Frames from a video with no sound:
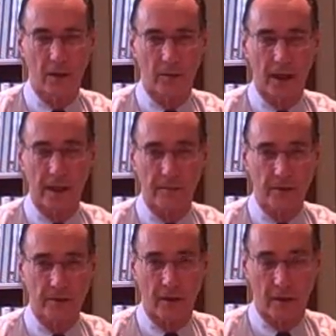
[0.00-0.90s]
Hello, my
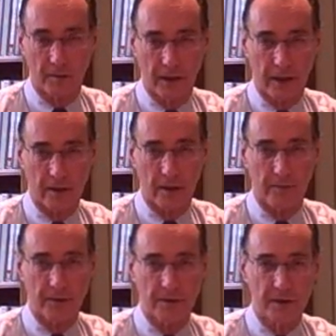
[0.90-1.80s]
name is Donald Baker.
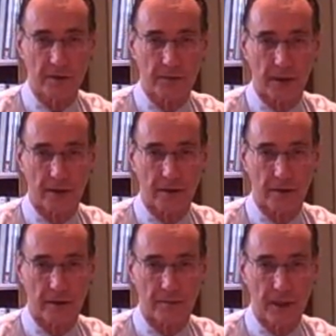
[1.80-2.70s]
I'm the senior
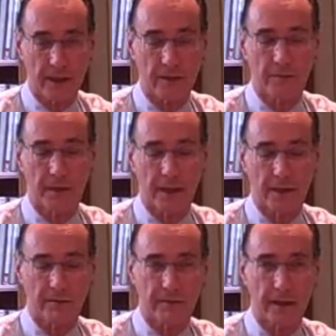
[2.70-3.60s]
partner at Baker &
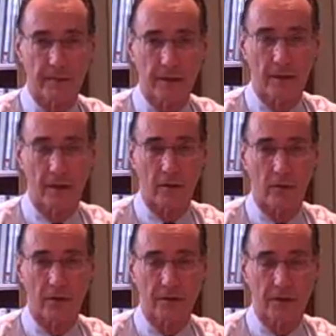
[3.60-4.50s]
Baker Family Law
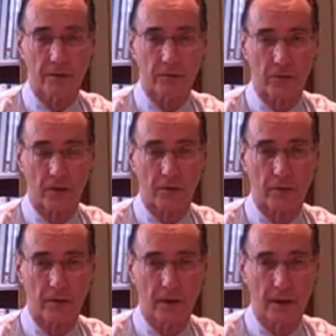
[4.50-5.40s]
Lawyers in
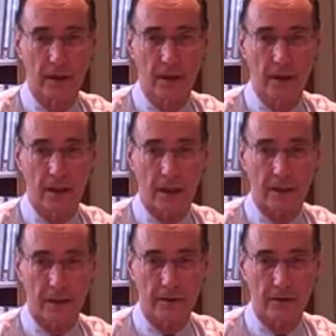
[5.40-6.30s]
Toronto.
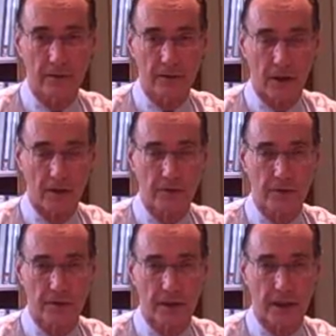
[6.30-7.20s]
I'd like to talk
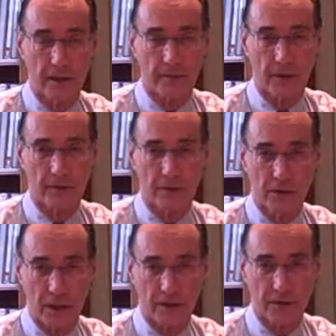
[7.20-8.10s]
to you today about
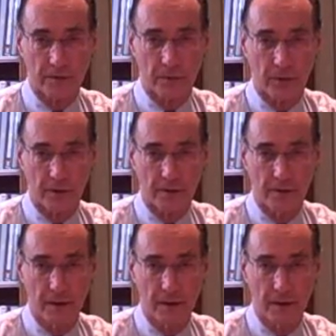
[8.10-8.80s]
child support.